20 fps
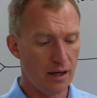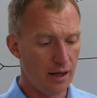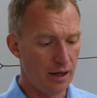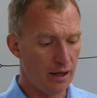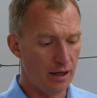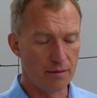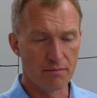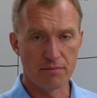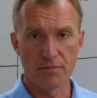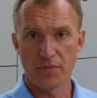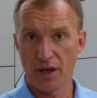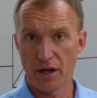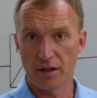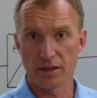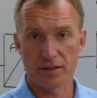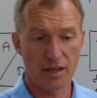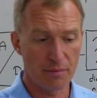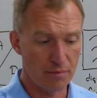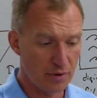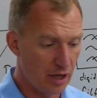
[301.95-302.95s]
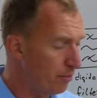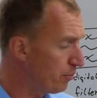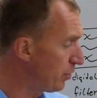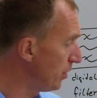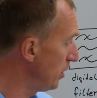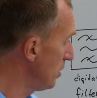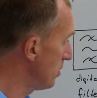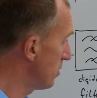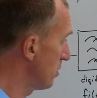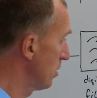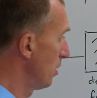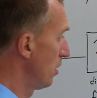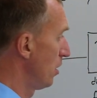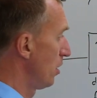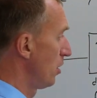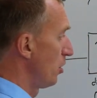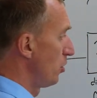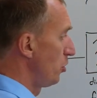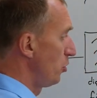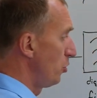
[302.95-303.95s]
There are some companies
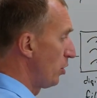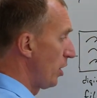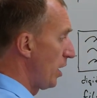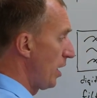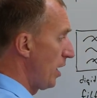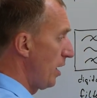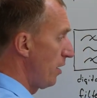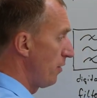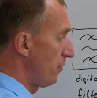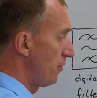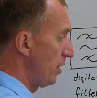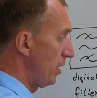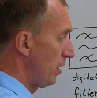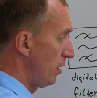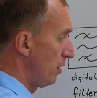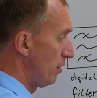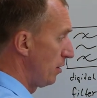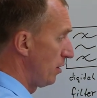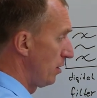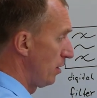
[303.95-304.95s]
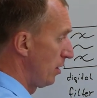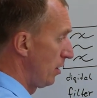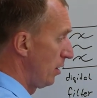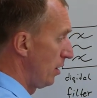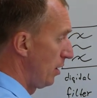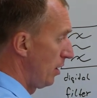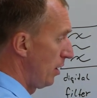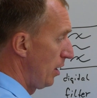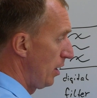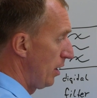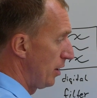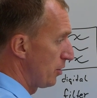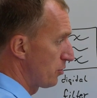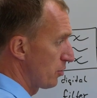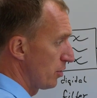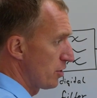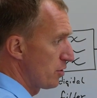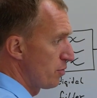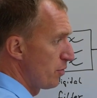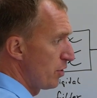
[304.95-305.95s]
who have a
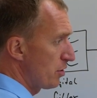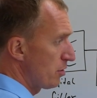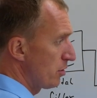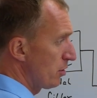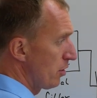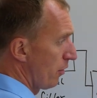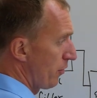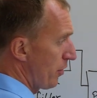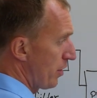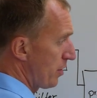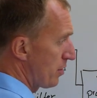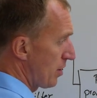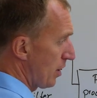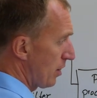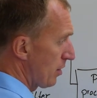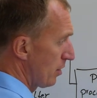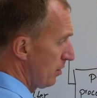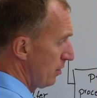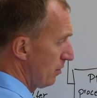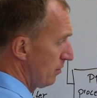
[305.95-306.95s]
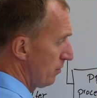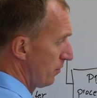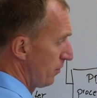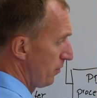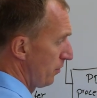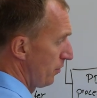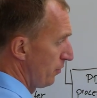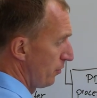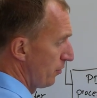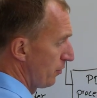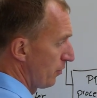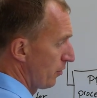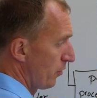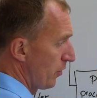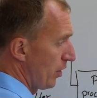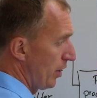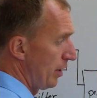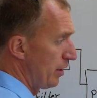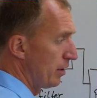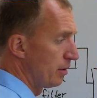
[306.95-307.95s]
transmission of the signal
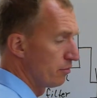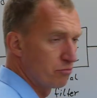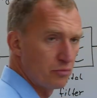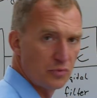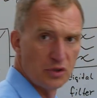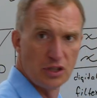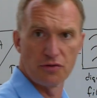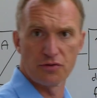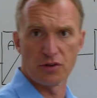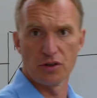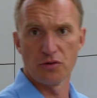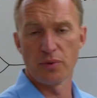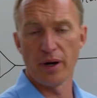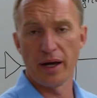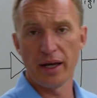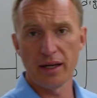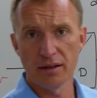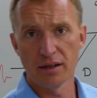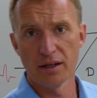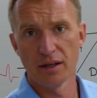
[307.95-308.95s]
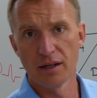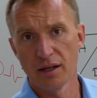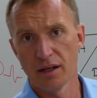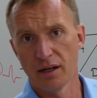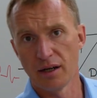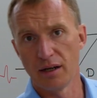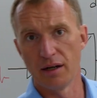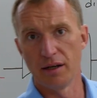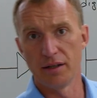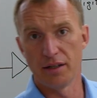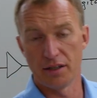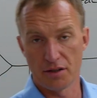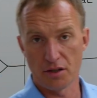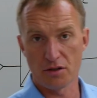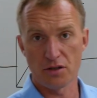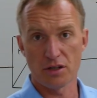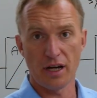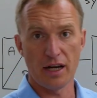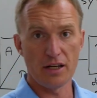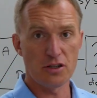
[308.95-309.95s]
in a different way, in a
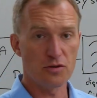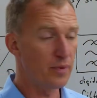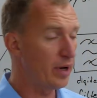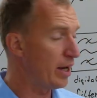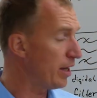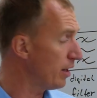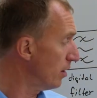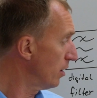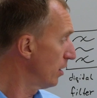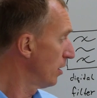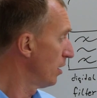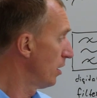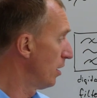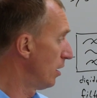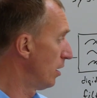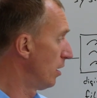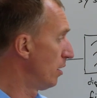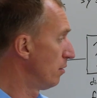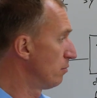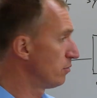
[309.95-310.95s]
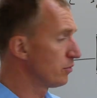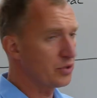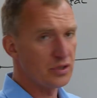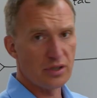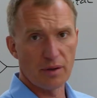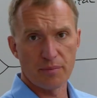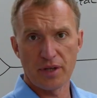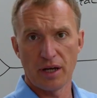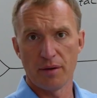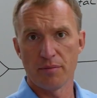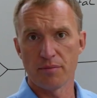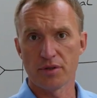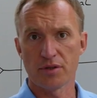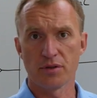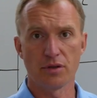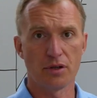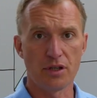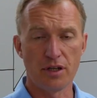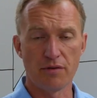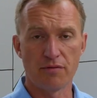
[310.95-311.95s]
digitized way,
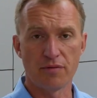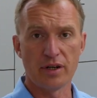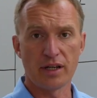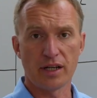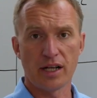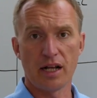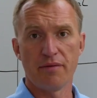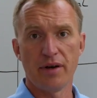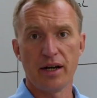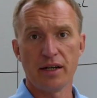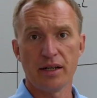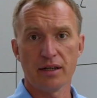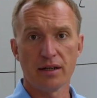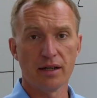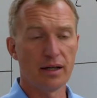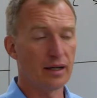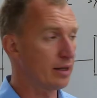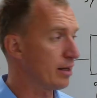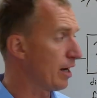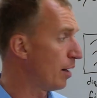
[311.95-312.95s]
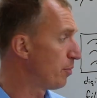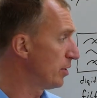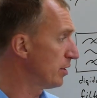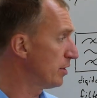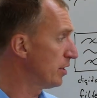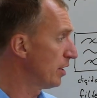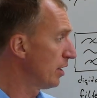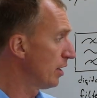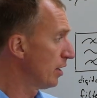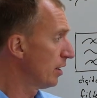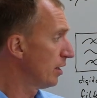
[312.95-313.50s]
sometimes not even a galvanic, a coupled